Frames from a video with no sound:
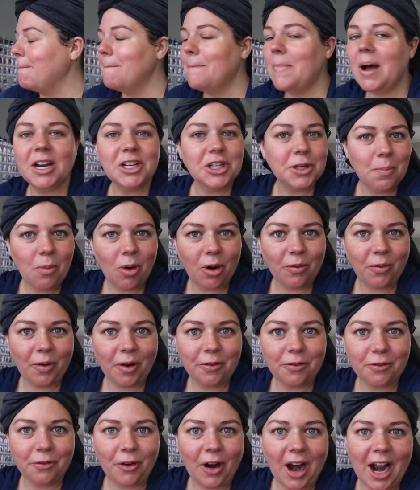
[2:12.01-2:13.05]
much more
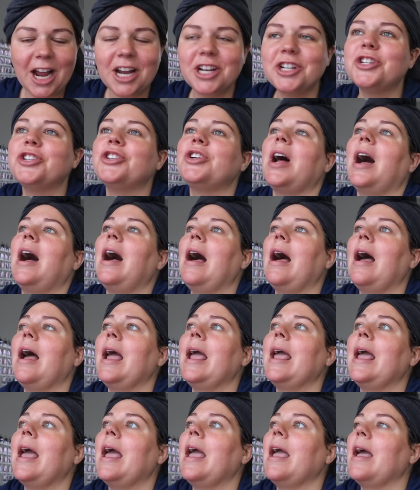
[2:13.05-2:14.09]
refreshed,
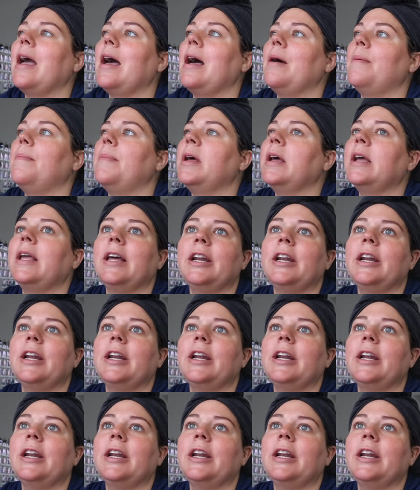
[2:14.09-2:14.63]
I am